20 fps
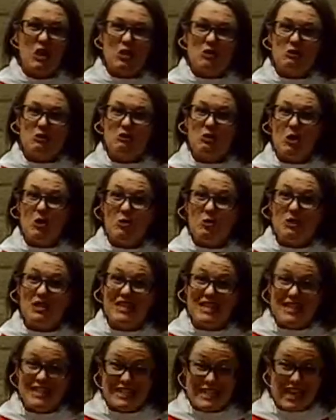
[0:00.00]
so
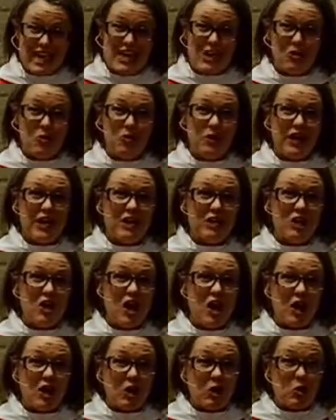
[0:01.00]
detailed and
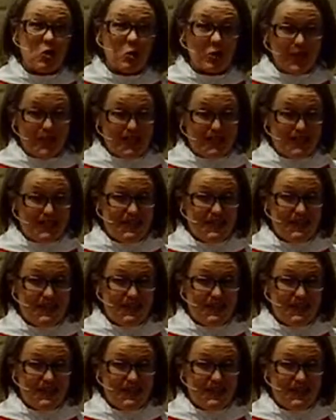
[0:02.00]
concrete.